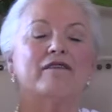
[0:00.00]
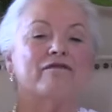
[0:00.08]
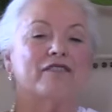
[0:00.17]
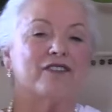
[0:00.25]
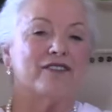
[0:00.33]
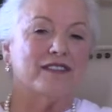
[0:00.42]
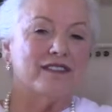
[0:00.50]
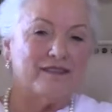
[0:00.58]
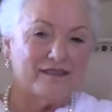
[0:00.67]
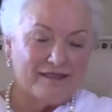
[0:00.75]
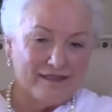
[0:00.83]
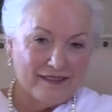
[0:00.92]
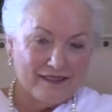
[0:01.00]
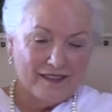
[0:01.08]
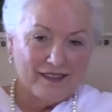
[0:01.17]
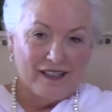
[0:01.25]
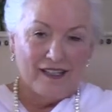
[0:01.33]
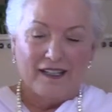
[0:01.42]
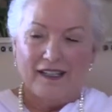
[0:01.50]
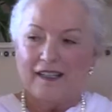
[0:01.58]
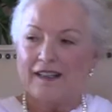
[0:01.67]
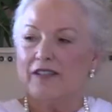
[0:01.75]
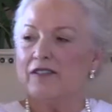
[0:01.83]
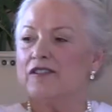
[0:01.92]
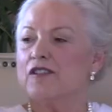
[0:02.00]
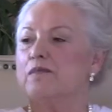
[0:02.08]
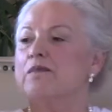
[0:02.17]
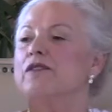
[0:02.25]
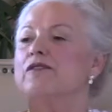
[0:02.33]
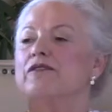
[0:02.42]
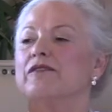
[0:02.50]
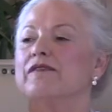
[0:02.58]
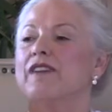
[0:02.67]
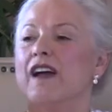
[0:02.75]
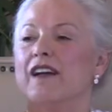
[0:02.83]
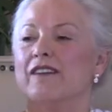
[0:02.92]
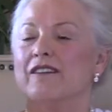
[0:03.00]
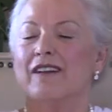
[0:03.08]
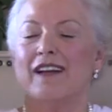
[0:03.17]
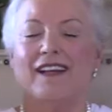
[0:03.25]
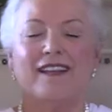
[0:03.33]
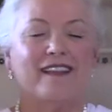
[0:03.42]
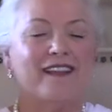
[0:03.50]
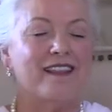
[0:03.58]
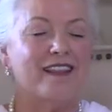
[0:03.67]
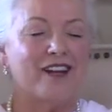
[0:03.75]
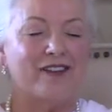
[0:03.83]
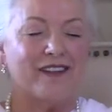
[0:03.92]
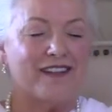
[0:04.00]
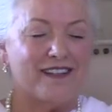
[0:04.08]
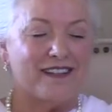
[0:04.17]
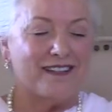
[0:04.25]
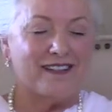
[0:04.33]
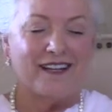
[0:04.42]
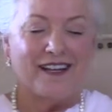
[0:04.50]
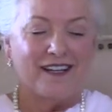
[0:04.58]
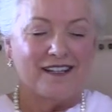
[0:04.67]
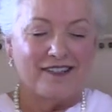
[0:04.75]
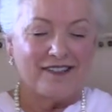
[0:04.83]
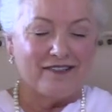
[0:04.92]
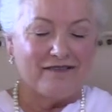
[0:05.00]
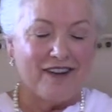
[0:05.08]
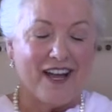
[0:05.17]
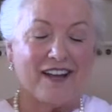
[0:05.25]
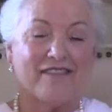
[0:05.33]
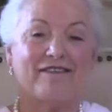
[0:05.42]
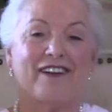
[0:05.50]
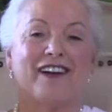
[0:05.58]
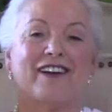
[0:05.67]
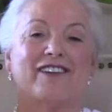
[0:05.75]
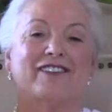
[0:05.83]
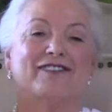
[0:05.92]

of friction, there is spiritual fire, and then there is divine fire.